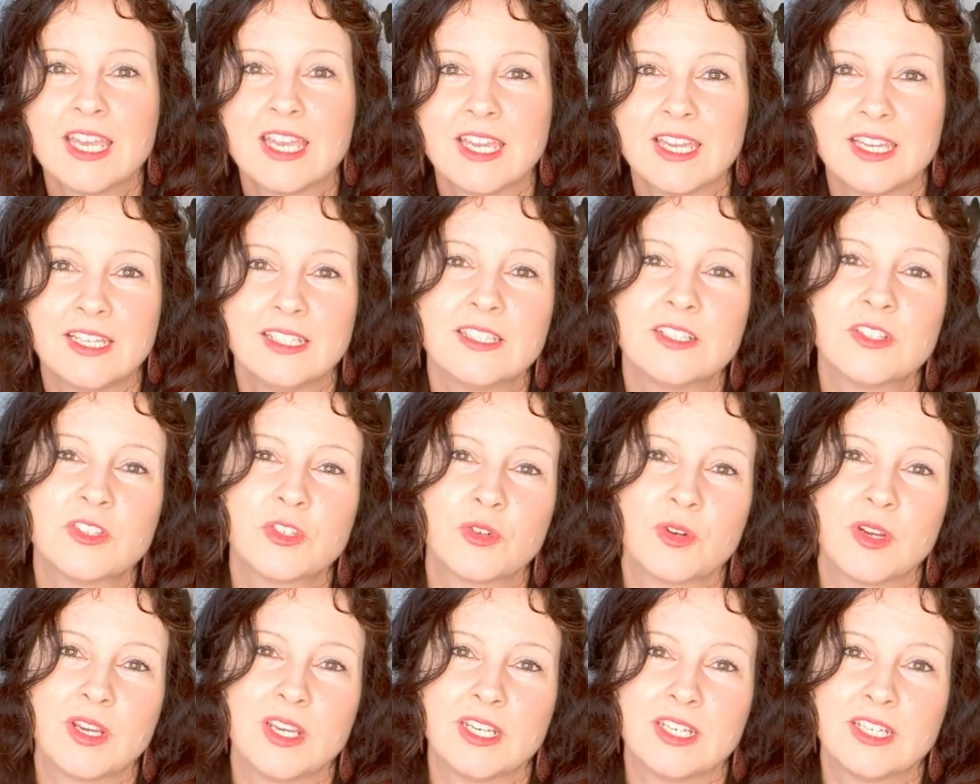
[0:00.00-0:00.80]

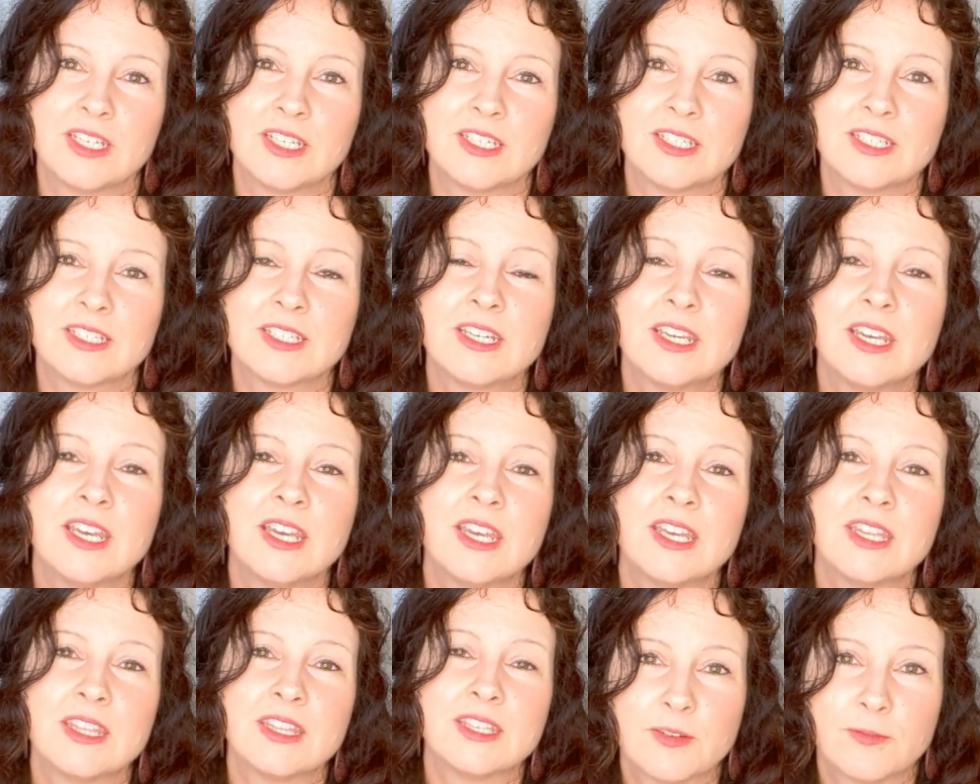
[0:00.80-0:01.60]
illustrated
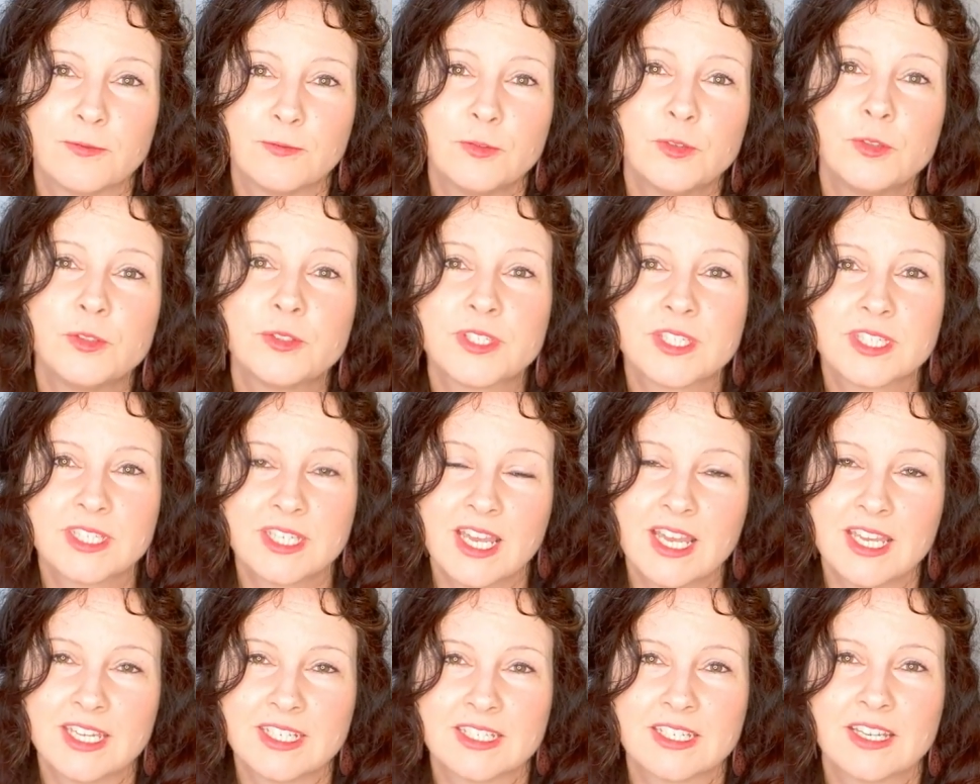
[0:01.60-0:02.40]
the full
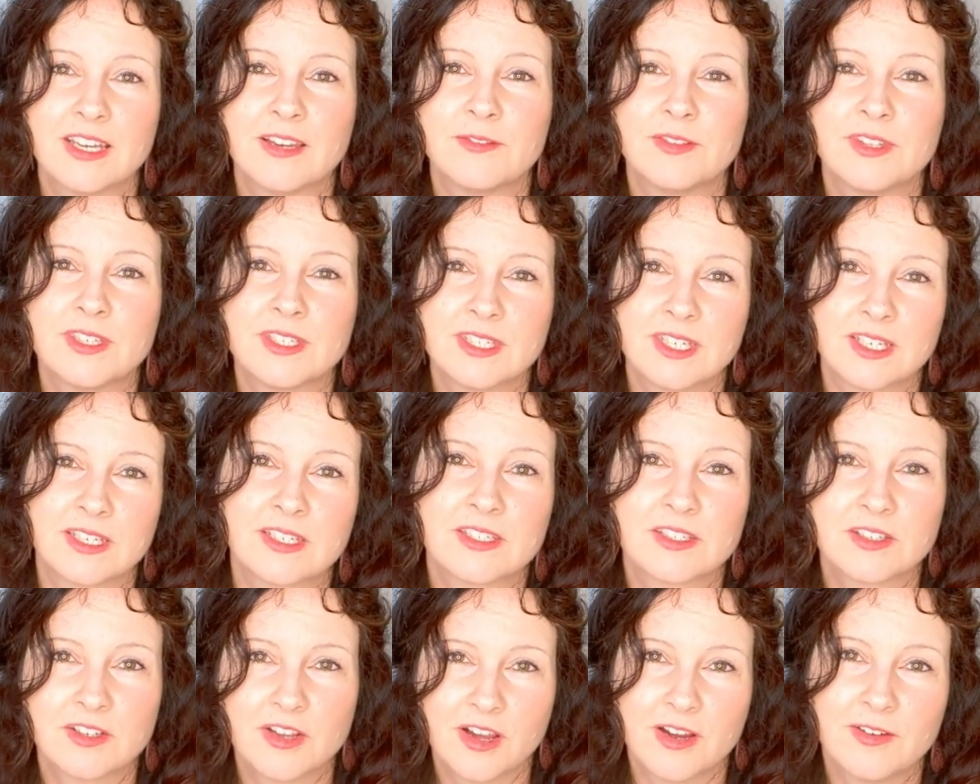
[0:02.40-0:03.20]
set of the
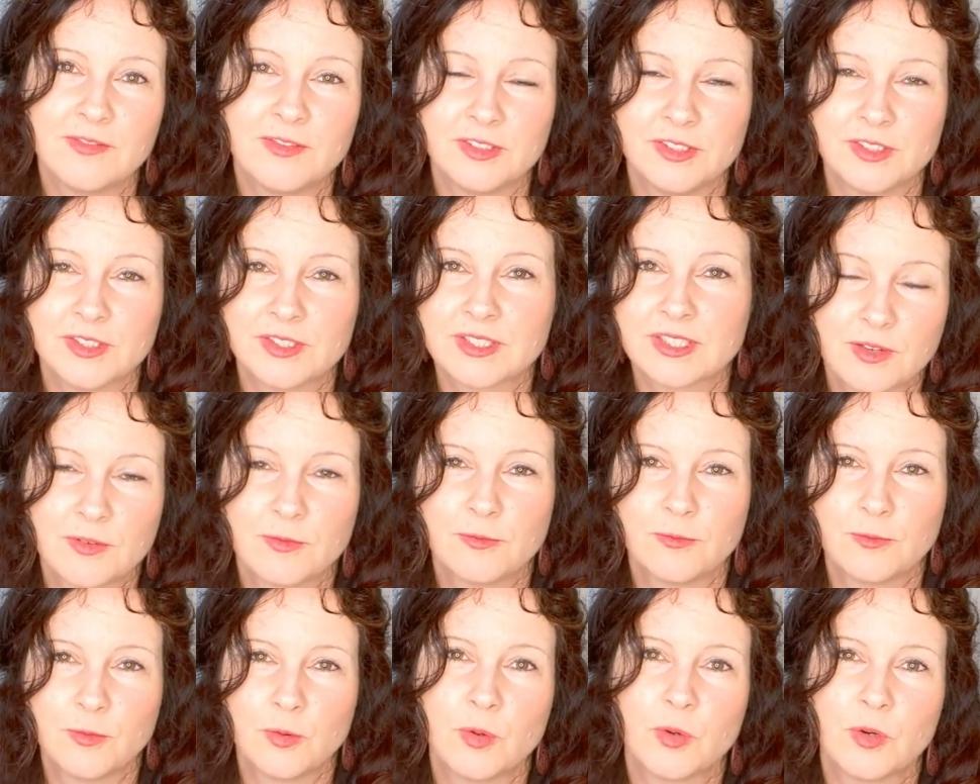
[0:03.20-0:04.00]
six novels
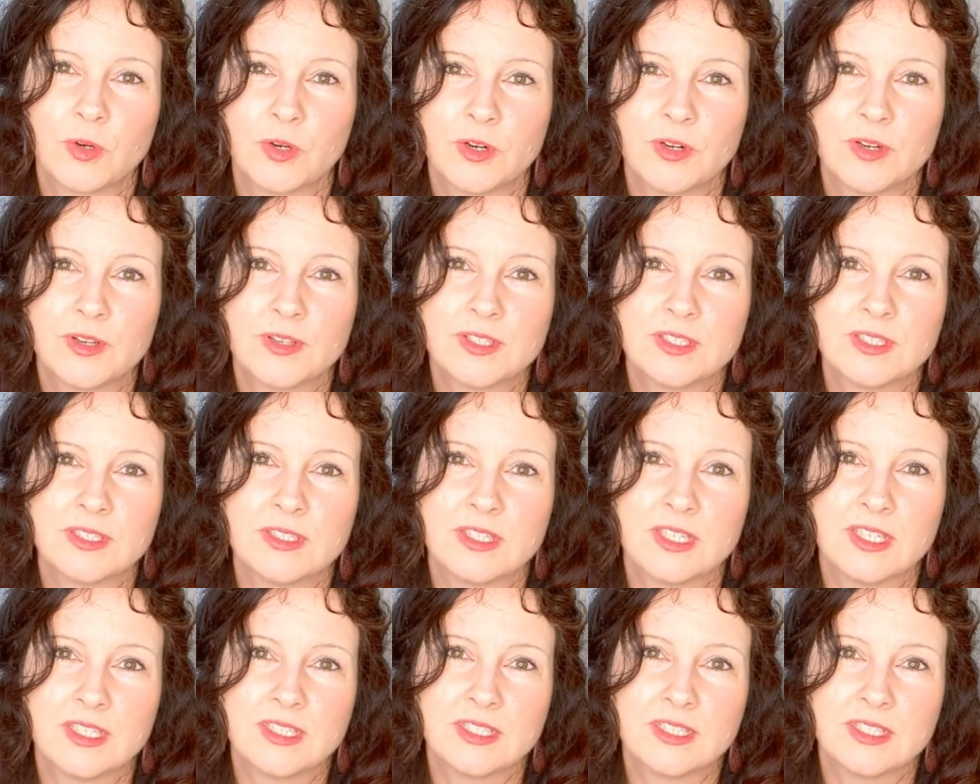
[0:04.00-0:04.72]
for the